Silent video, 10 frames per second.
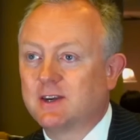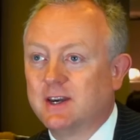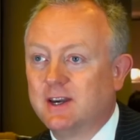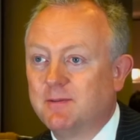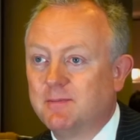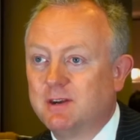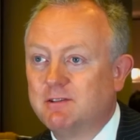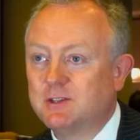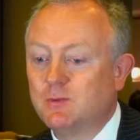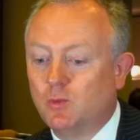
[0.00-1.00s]

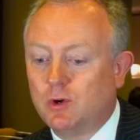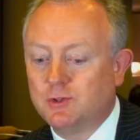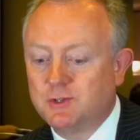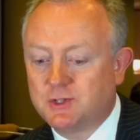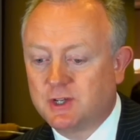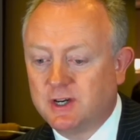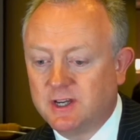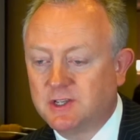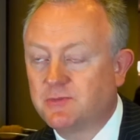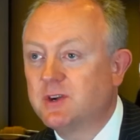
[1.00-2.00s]
there isn't one
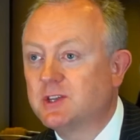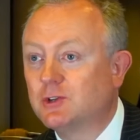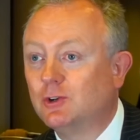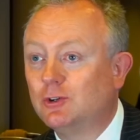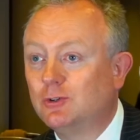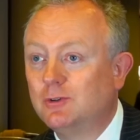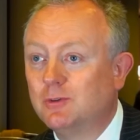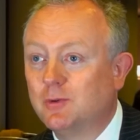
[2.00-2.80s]
size fits all